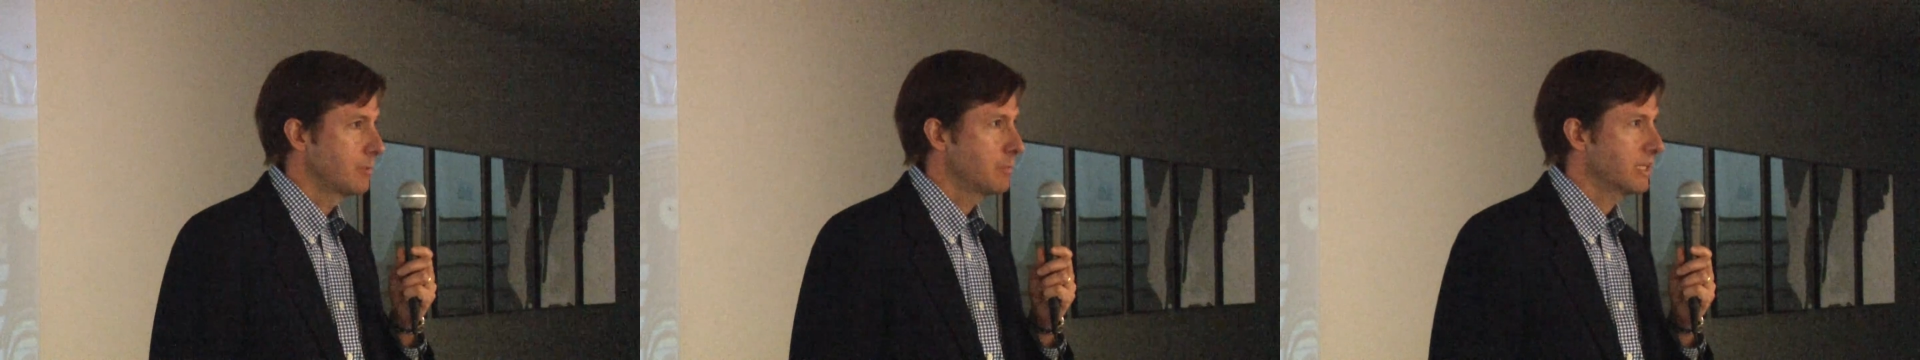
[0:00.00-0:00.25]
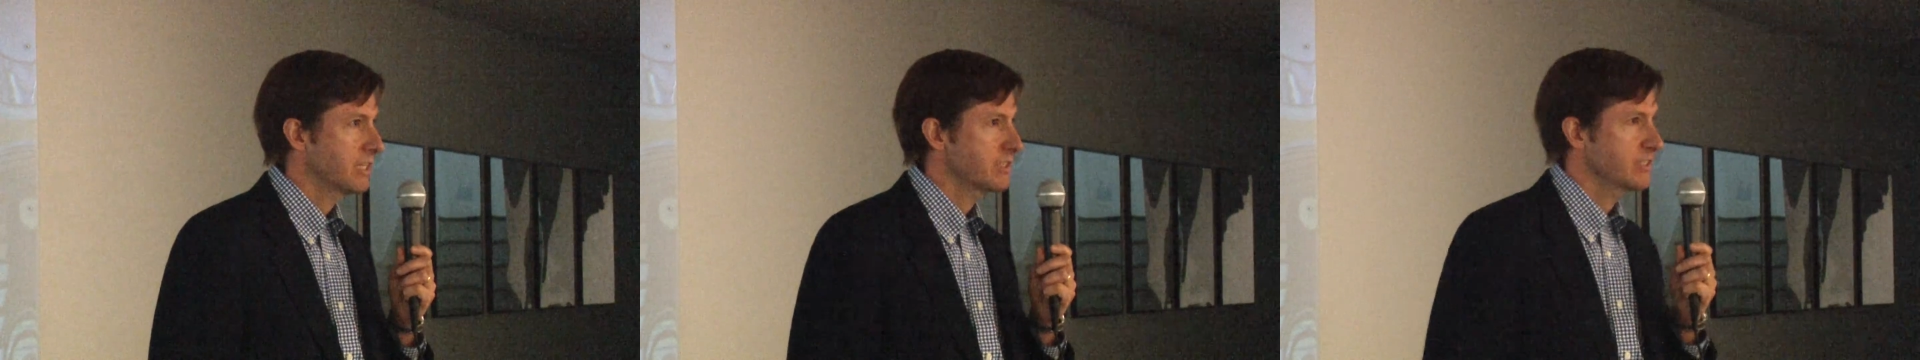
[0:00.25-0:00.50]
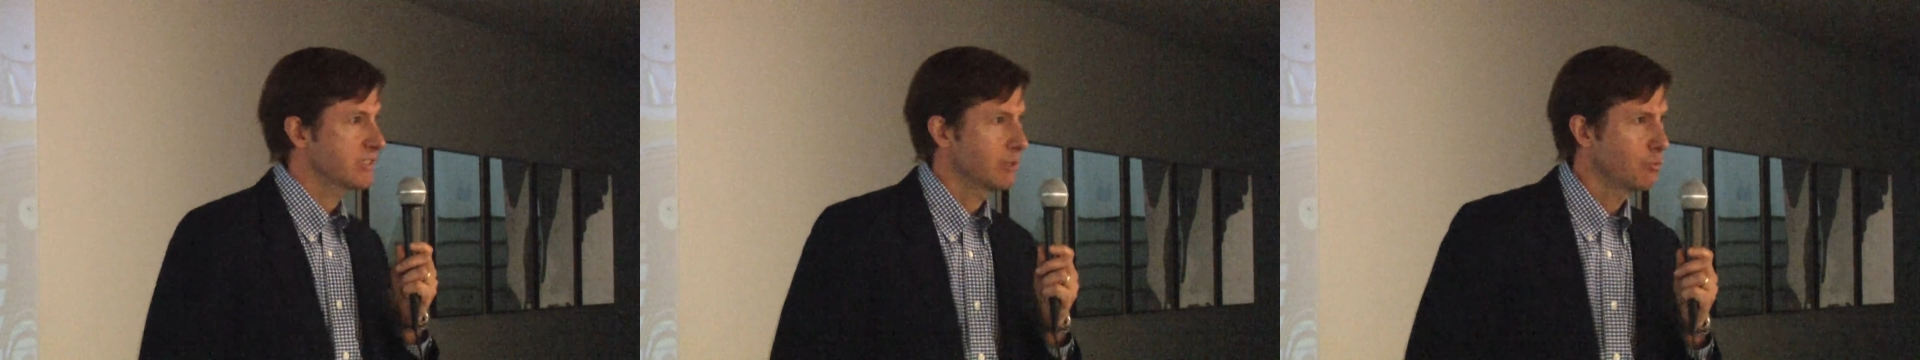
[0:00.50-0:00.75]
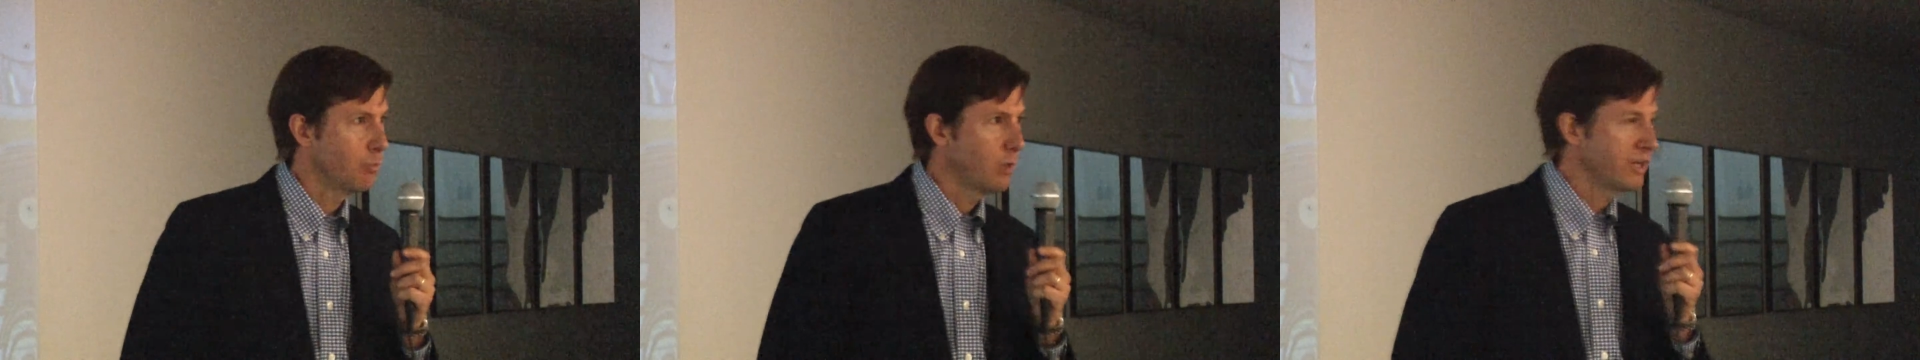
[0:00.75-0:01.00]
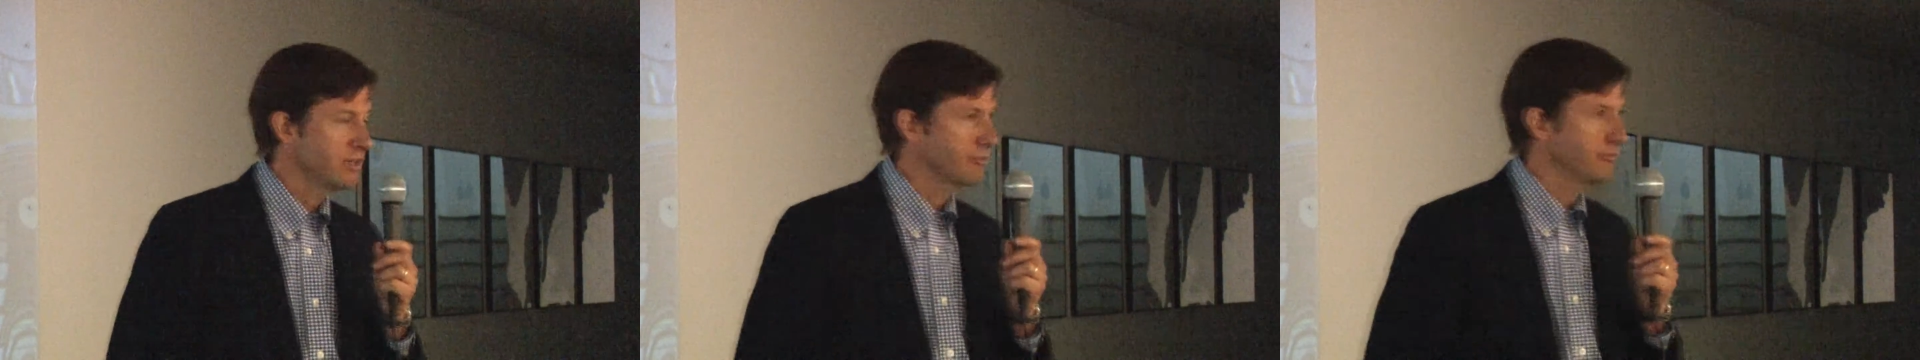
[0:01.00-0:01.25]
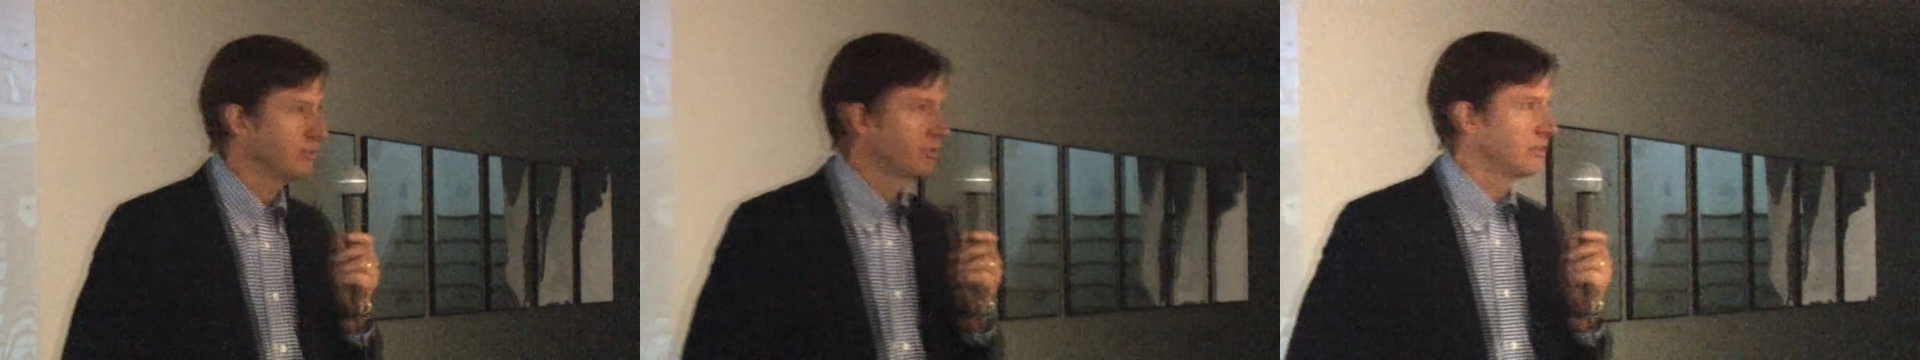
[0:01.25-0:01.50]
because it's a
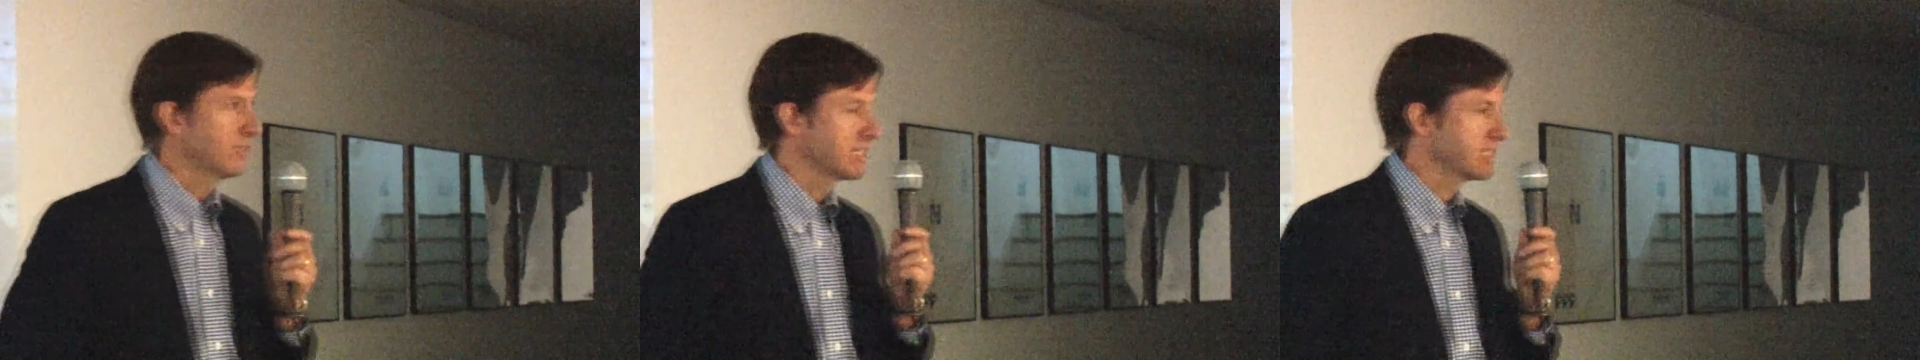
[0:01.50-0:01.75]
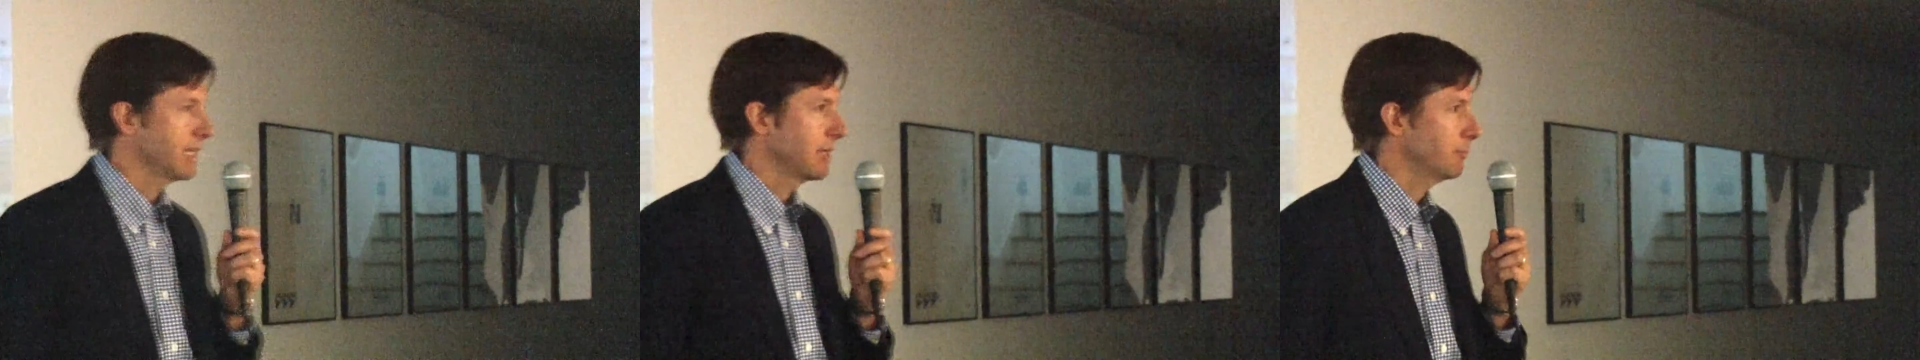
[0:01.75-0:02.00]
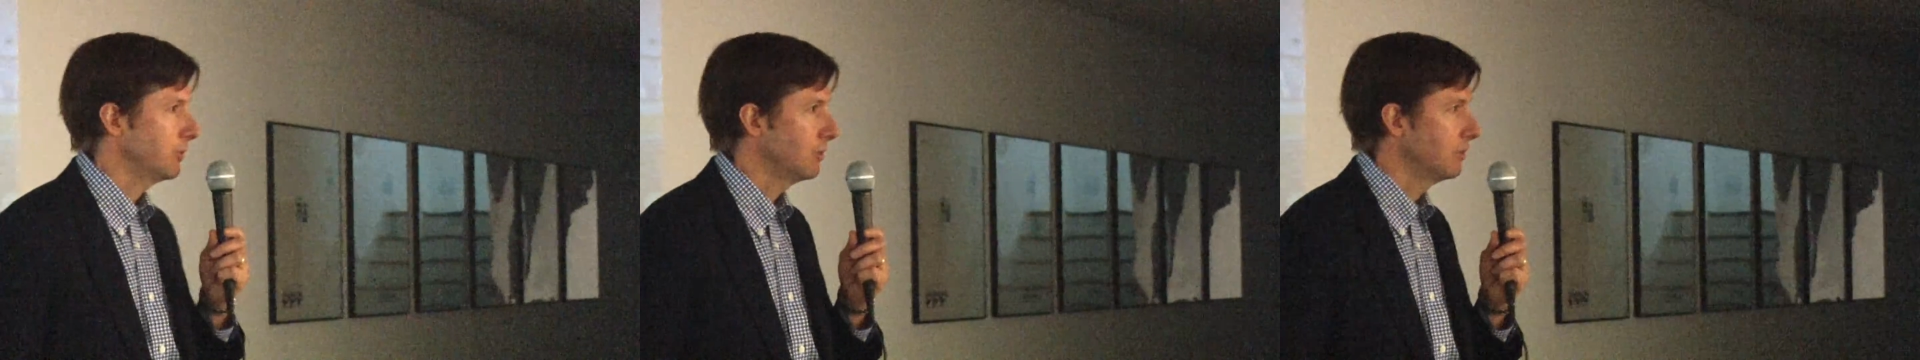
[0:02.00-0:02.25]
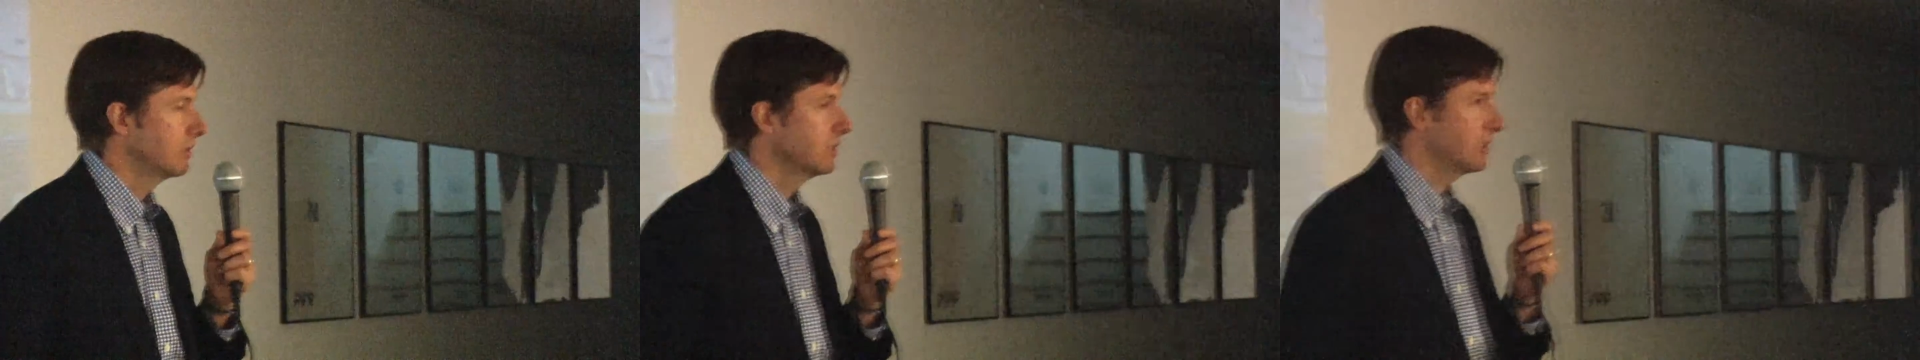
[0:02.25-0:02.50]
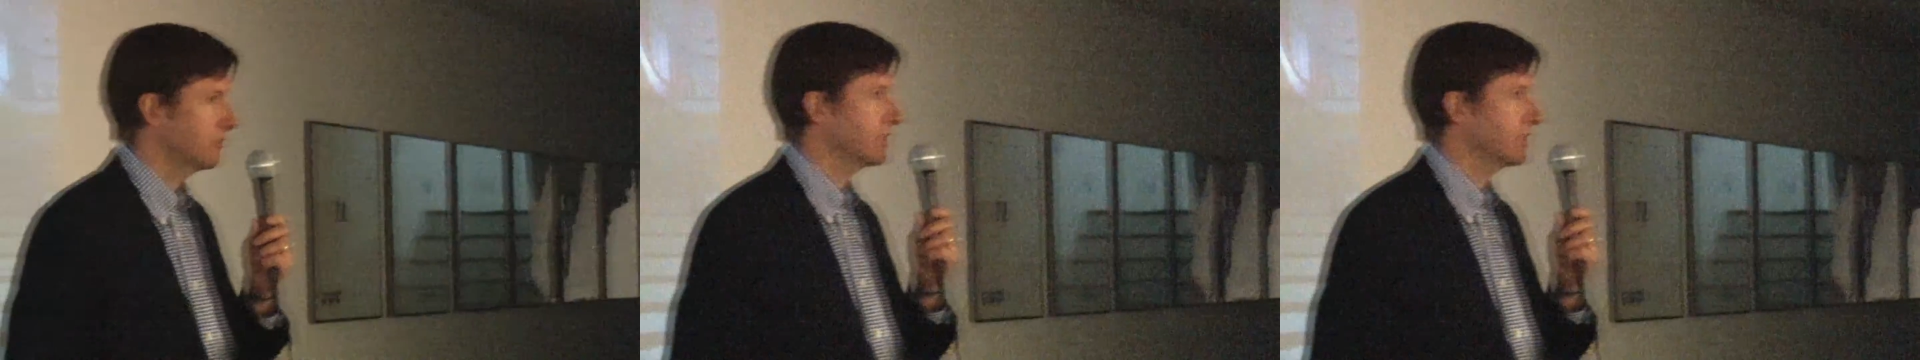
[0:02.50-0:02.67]
wonderful example of